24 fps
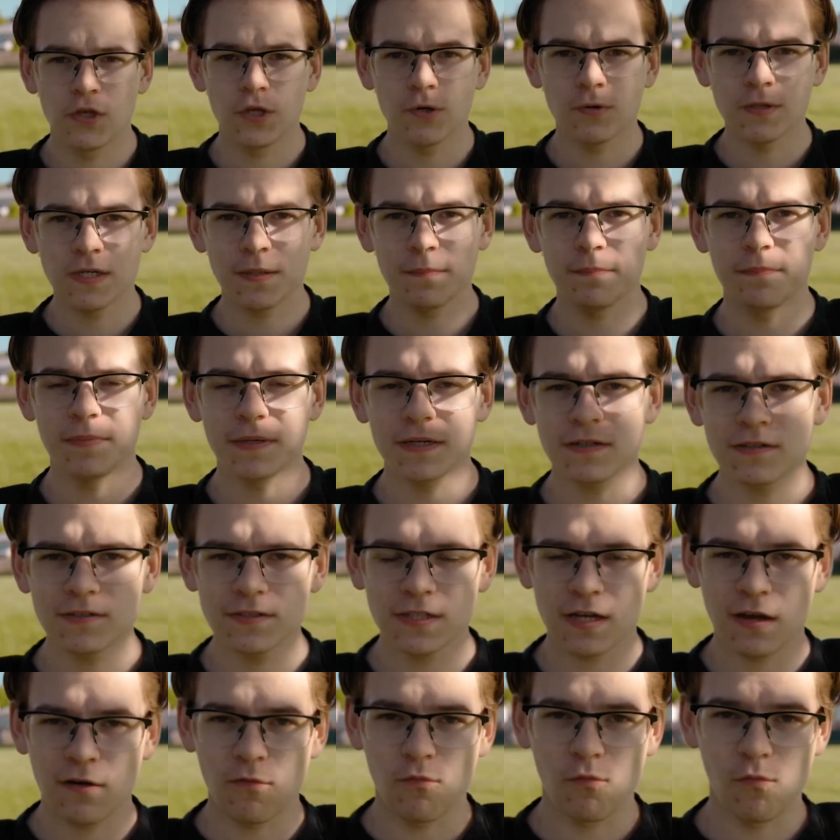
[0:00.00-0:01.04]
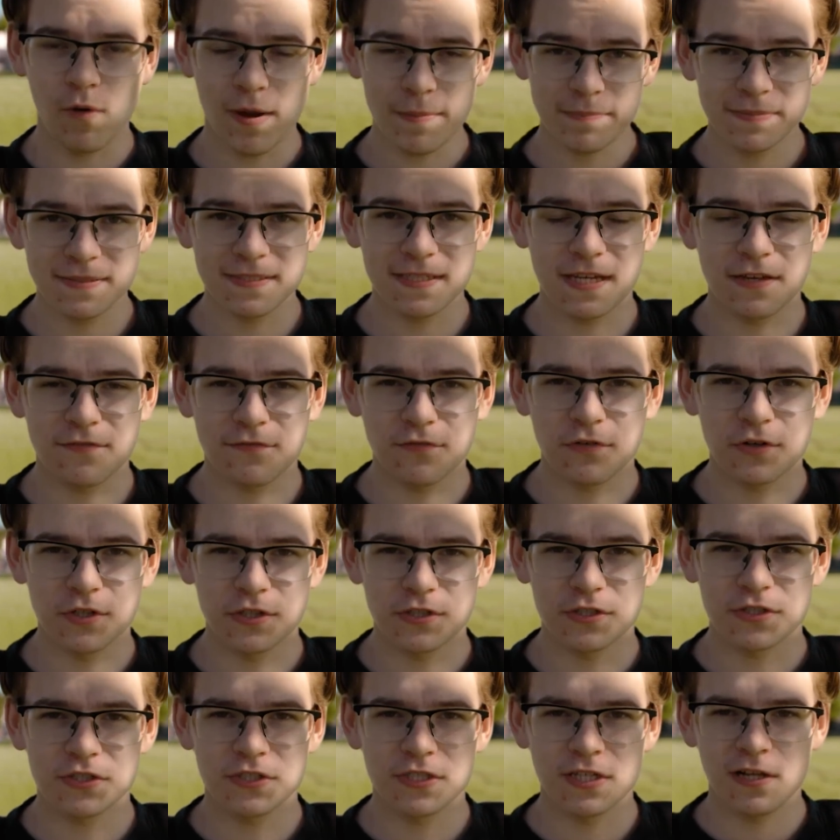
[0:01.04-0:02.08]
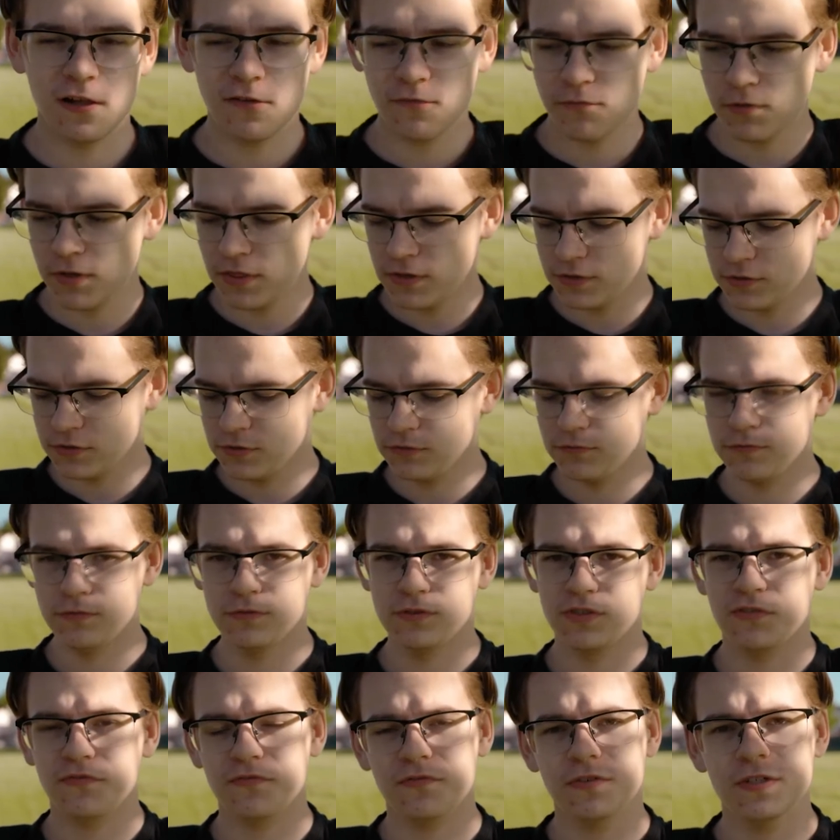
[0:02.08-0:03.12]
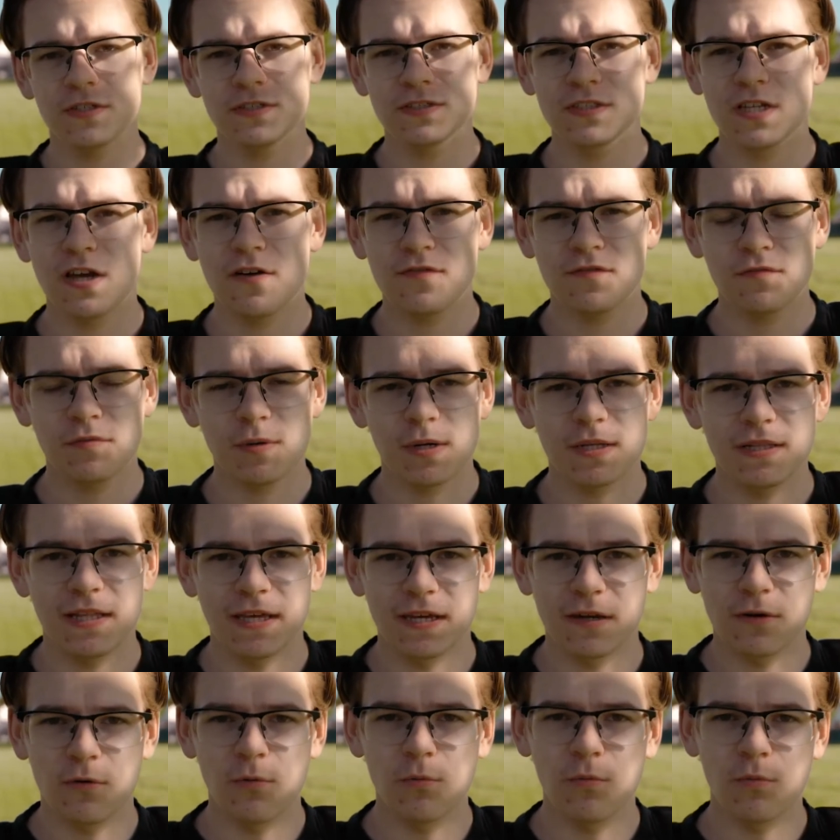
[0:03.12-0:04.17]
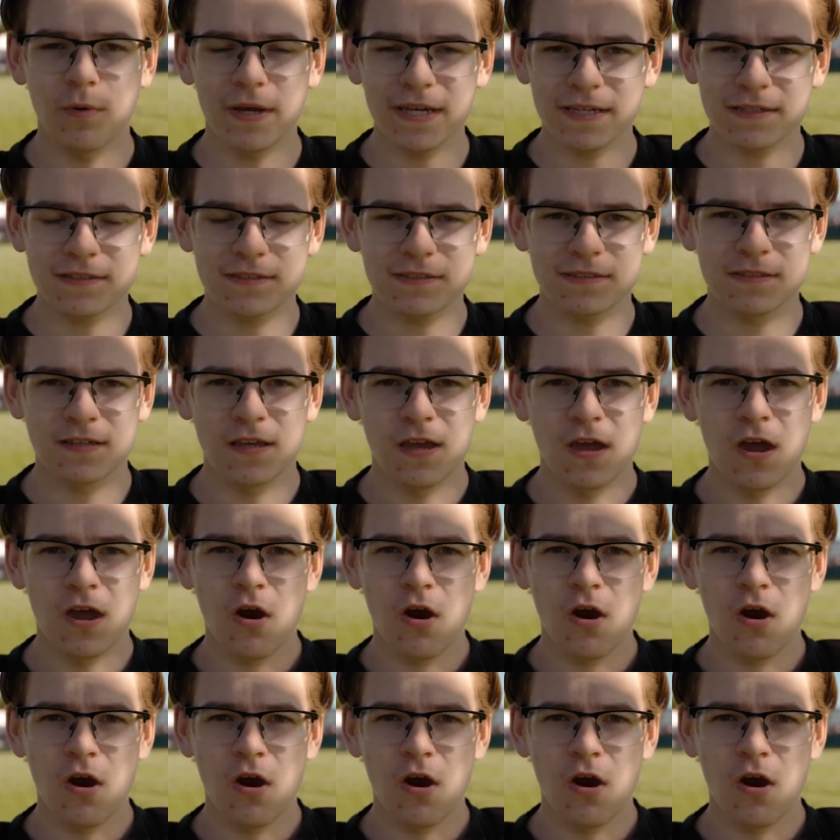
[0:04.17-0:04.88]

You want to build a website for yourself, whether you use free software like Wix